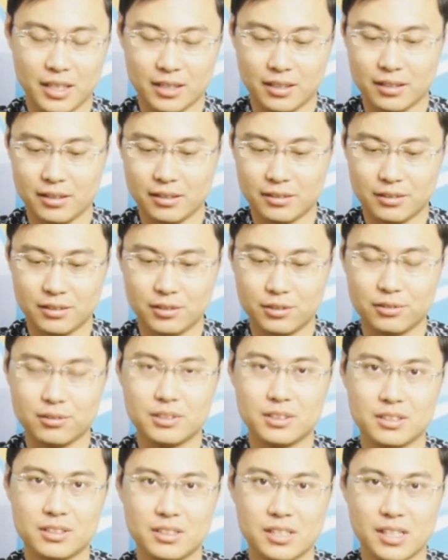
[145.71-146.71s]
and it's
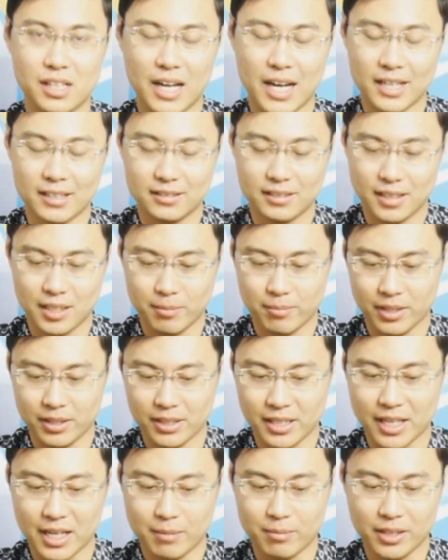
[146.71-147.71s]
using the SMA
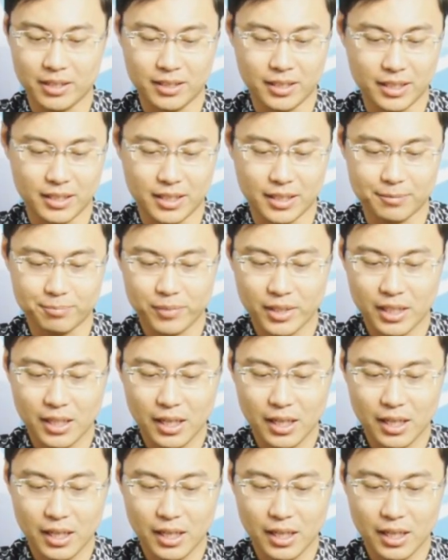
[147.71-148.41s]
type antenna.